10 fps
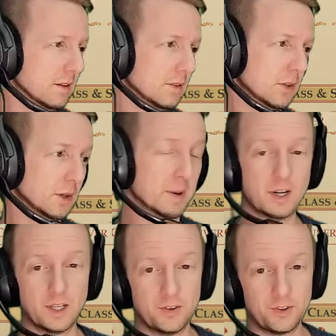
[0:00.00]
Well,
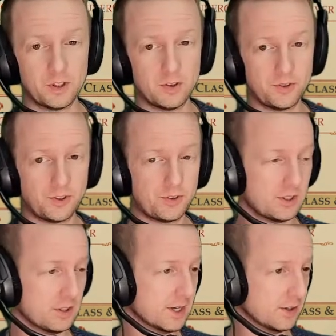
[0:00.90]
apparently his skills
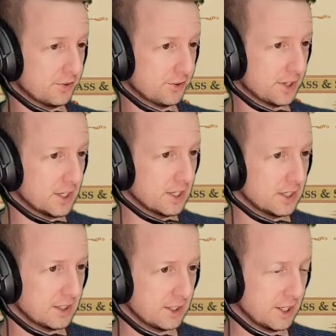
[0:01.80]
exceed ours.
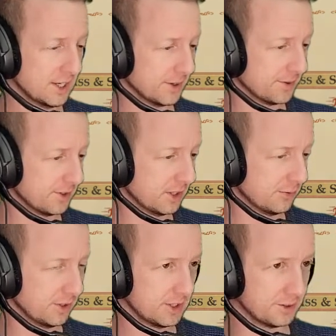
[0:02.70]
Okay, and there
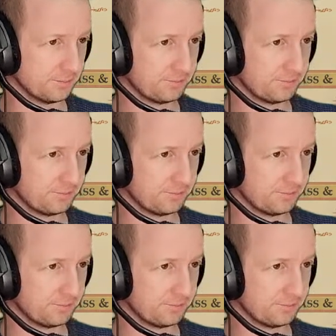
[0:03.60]
we go.